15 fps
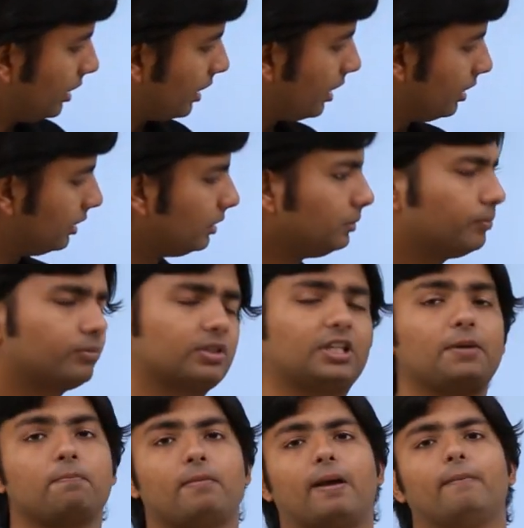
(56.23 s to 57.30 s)
here
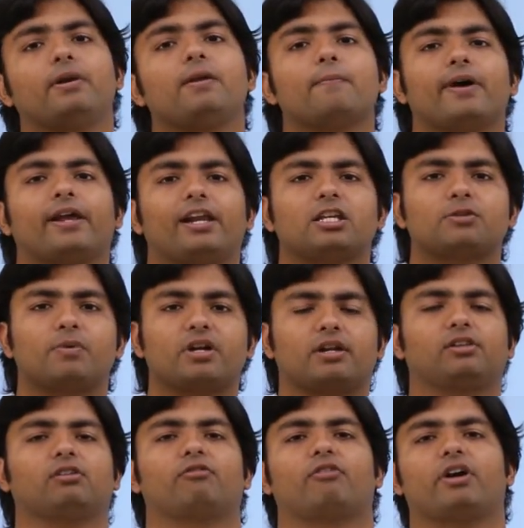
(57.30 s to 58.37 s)
the memory management
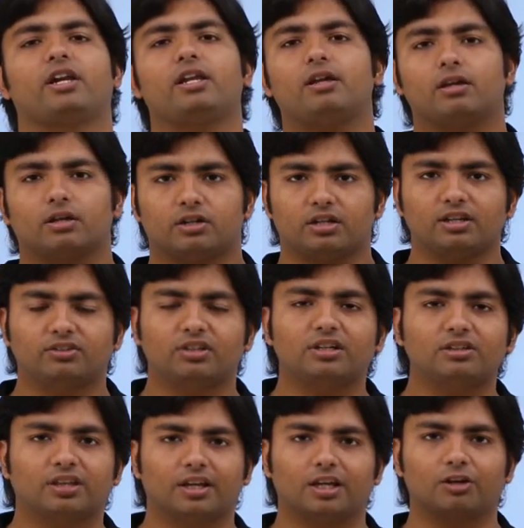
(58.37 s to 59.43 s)
is a very
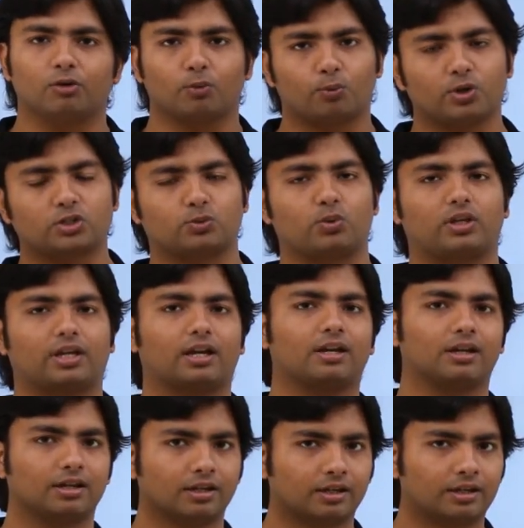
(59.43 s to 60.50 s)
decent thing which we
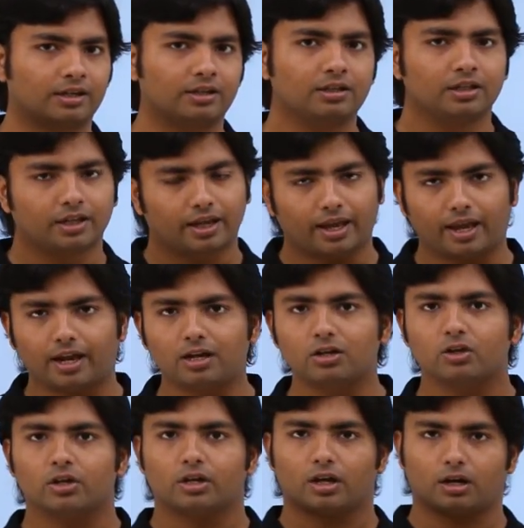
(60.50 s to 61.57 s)
can learn
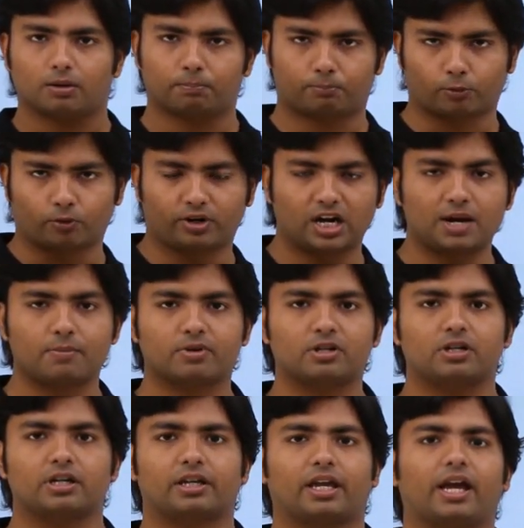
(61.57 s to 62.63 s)
and a
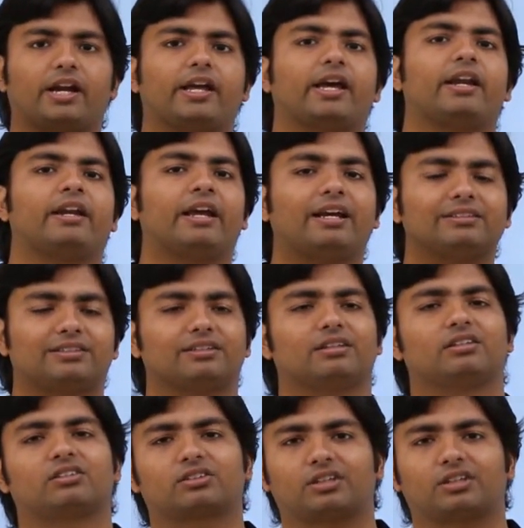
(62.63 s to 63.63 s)
programmer can enhance his